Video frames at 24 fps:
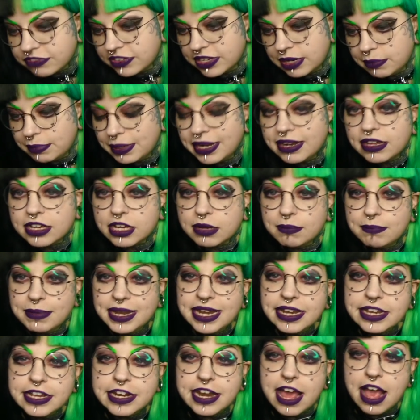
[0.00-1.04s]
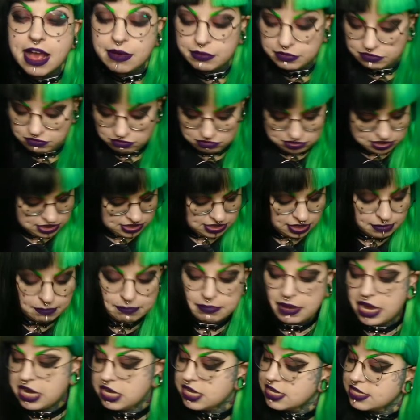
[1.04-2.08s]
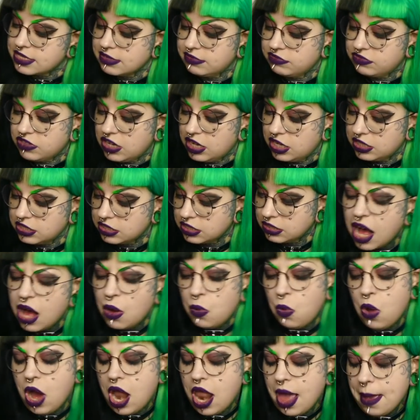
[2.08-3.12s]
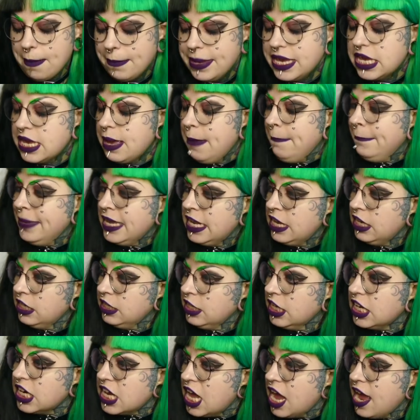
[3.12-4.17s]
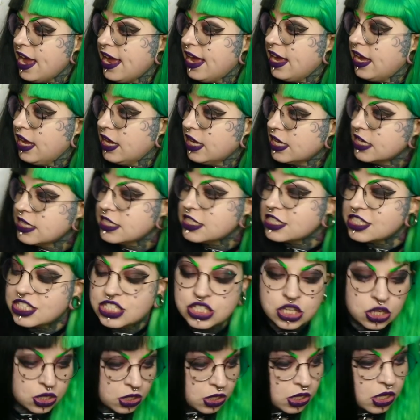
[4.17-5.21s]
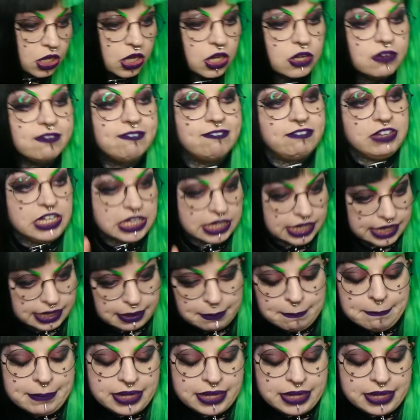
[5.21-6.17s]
feel a bit like a millionaire with all these like pennies I'm finding. I wanna be a millionaire so fucking